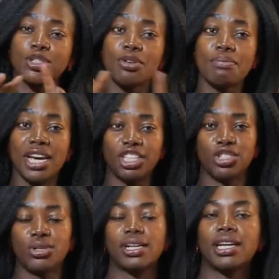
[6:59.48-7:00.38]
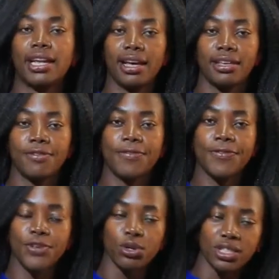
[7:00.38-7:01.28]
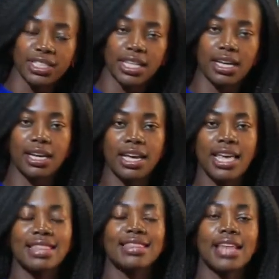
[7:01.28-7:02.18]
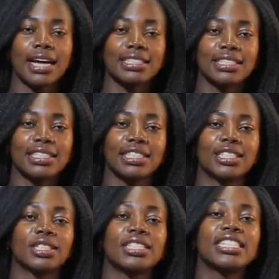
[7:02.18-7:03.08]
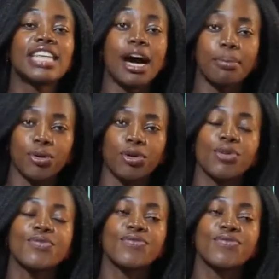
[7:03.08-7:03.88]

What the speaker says: two male nuclei fusing, that is double